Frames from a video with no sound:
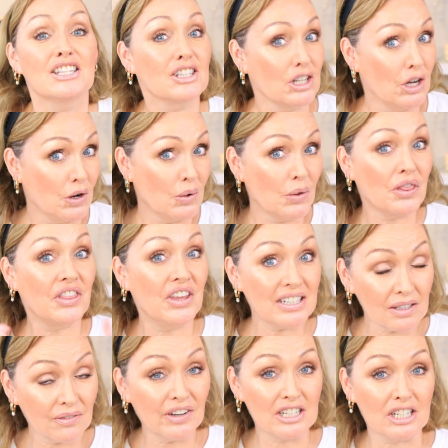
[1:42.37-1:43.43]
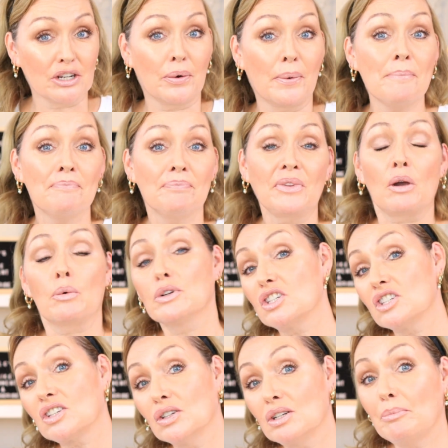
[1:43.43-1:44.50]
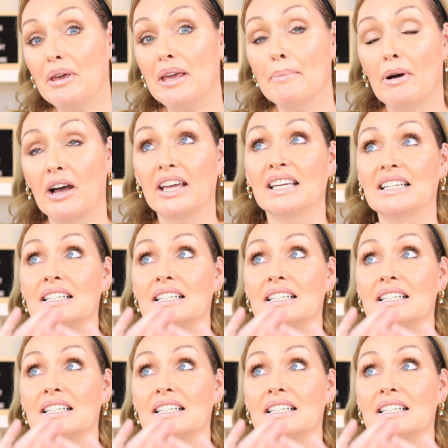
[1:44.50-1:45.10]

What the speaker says: So this video, which is going to be my